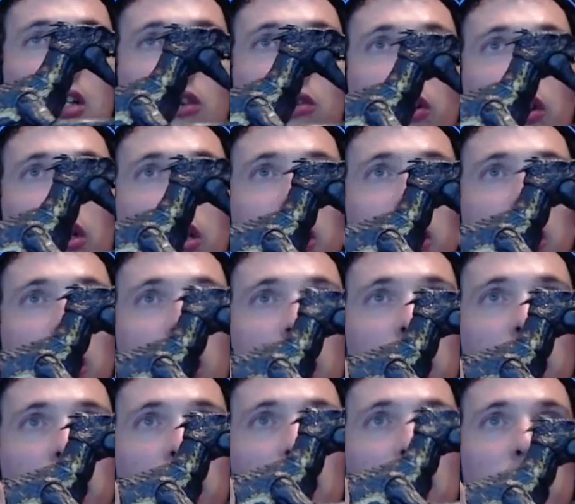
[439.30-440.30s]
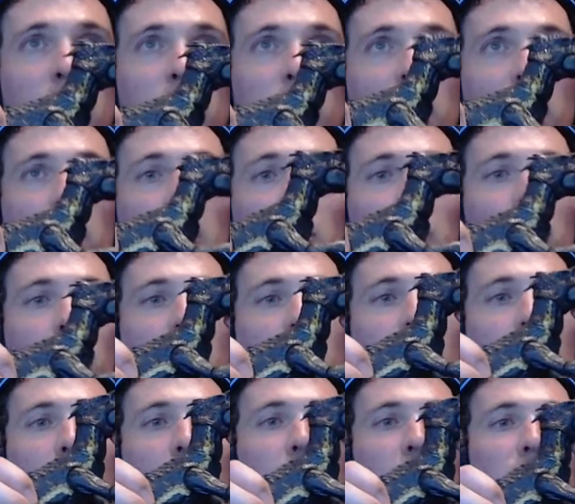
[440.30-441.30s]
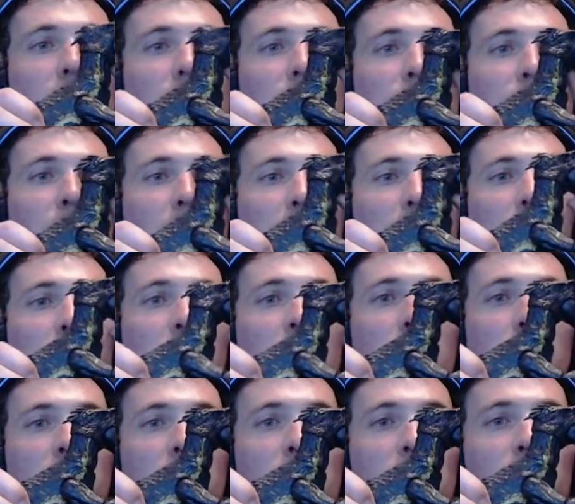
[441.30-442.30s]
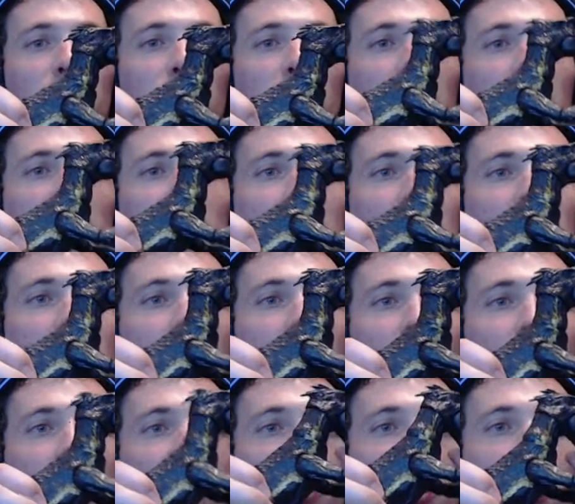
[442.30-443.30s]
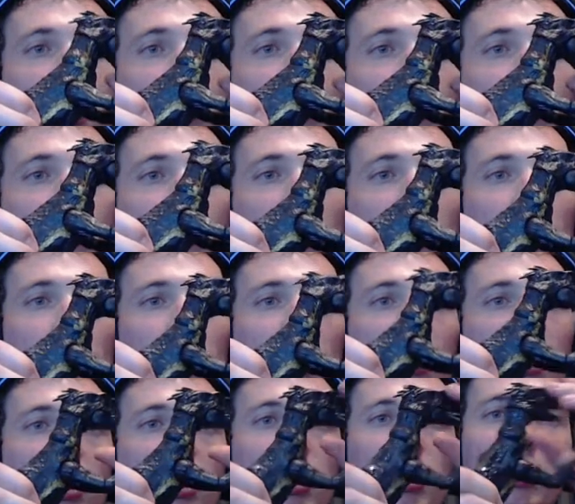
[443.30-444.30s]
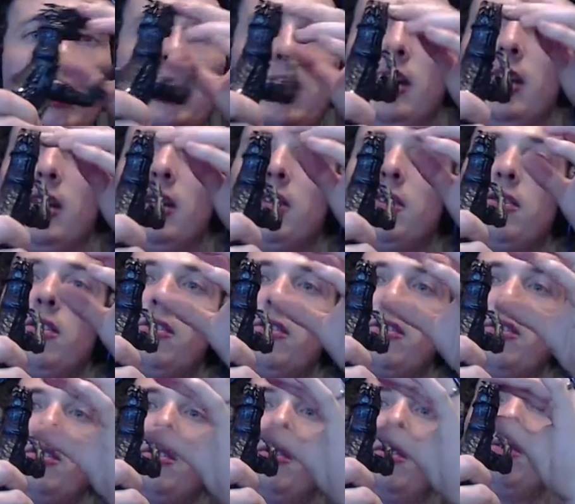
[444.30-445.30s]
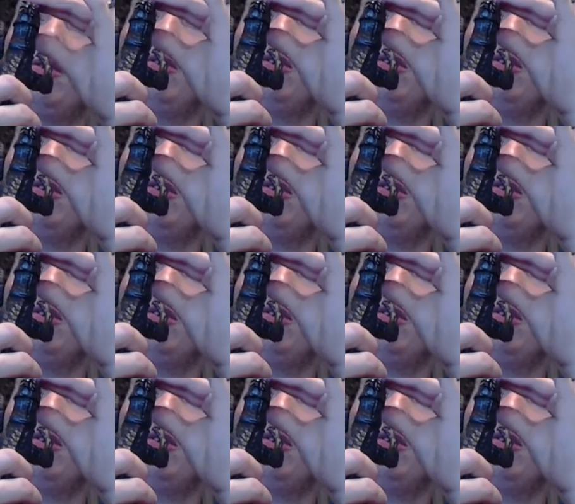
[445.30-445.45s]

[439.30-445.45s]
quality seems to be pretty good. This is very this is a very tight joint. It's also a